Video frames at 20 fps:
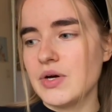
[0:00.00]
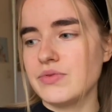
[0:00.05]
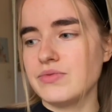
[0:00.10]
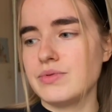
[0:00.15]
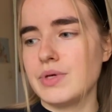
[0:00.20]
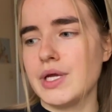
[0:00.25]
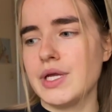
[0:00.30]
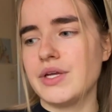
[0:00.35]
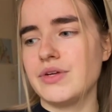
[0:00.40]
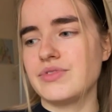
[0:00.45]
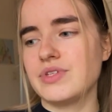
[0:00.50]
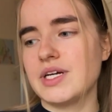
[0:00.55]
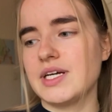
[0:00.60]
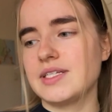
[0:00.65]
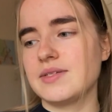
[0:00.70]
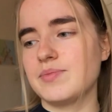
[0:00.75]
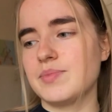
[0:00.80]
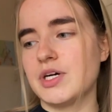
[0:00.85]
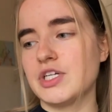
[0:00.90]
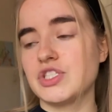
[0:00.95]
We read a
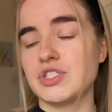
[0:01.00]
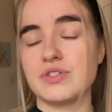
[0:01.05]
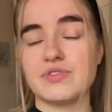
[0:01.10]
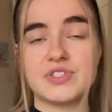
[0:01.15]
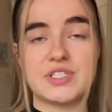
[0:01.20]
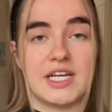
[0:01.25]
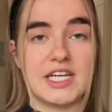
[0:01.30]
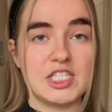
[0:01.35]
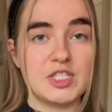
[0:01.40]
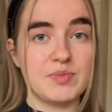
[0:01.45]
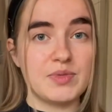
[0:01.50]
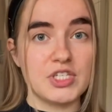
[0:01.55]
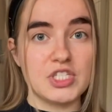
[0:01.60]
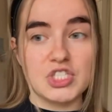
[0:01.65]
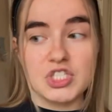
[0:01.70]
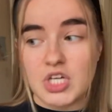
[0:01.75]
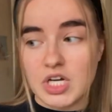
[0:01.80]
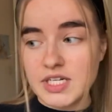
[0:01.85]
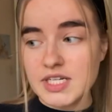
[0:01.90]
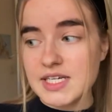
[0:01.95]
bunch of Shakespeare's
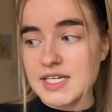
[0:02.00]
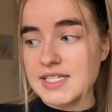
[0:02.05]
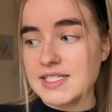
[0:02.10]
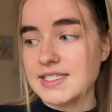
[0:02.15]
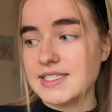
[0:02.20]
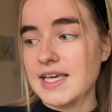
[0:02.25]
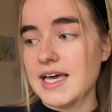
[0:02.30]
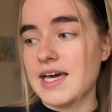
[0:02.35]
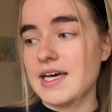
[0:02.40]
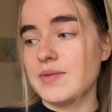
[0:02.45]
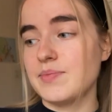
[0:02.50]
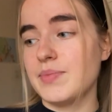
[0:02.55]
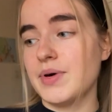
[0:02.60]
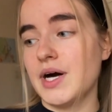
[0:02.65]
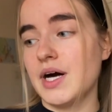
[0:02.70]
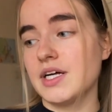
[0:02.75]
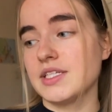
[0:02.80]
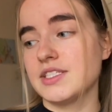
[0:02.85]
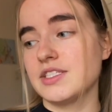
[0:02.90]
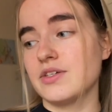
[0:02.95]
sonnets and
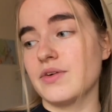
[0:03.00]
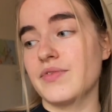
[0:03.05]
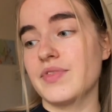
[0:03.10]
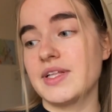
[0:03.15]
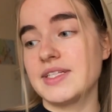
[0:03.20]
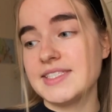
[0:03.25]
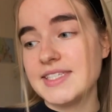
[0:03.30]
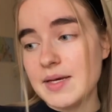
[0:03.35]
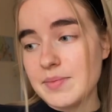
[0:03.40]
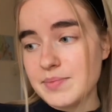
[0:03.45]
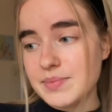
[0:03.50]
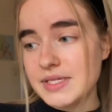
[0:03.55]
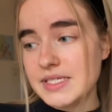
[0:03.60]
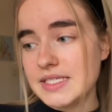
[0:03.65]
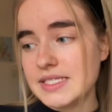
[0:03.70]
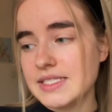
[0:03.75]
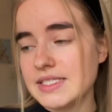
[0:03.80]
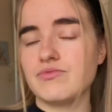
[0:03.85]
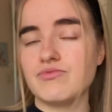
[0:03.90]
parts of The Tempest.